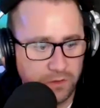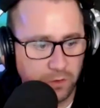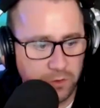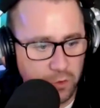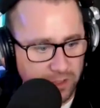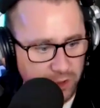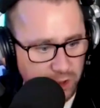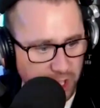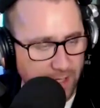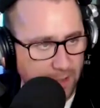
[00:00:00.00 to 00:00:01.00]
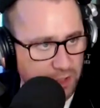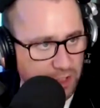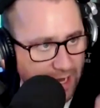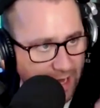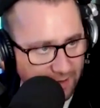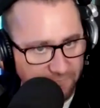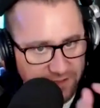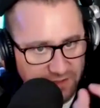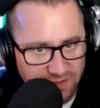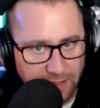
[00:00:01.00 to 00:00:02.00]
So you can change
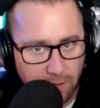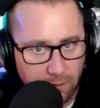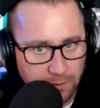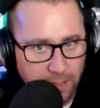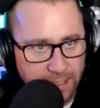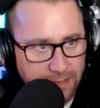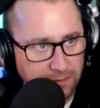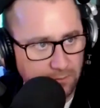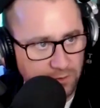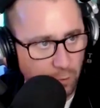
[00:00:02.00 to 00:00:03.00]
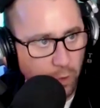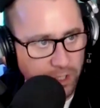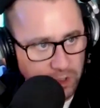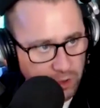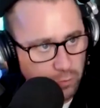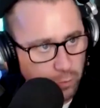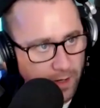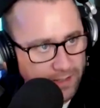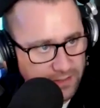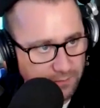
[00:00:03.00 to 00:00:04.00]
every single light to what you
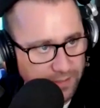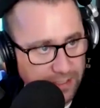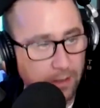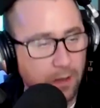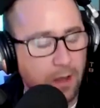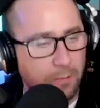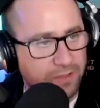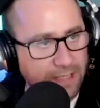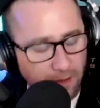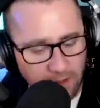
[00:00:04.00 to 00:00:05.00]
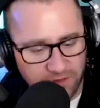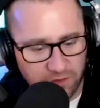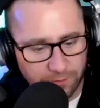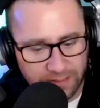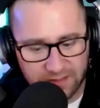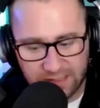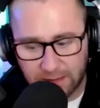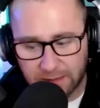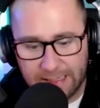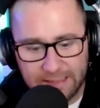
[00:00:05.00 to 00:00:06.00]
want it to be. But that also means that
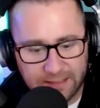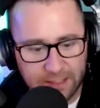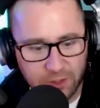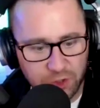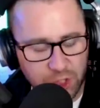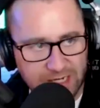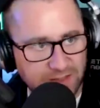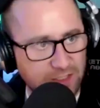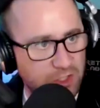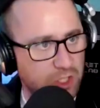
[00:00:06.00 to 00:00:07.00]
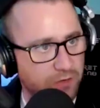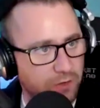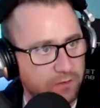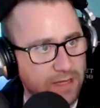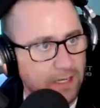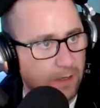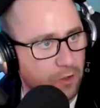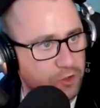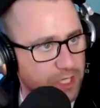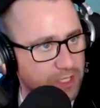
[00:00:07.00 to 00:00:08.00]
the lights can chase each other. They can
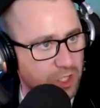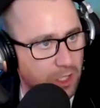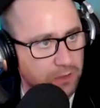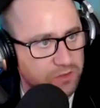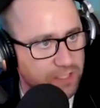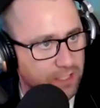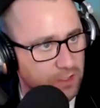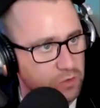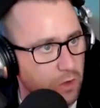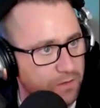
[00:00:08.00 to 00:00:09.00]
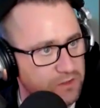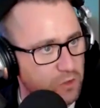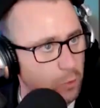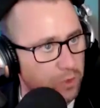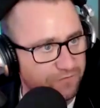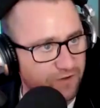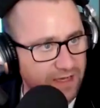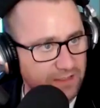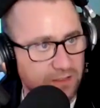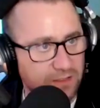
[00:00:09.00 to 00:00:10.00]
all change colors. They can do all these cool
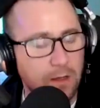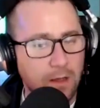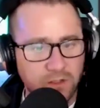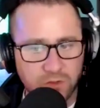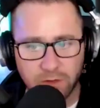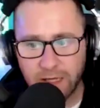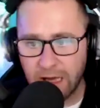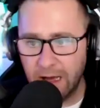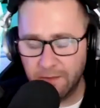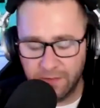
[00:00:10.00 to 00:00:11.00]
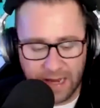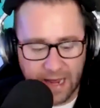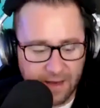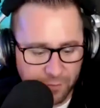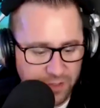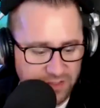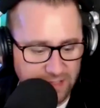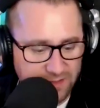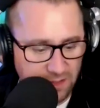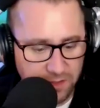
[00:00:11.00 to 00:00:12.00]
effects. So like they have
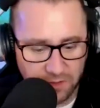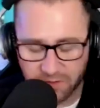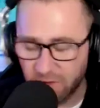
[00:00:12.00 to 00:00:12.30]
presets on here.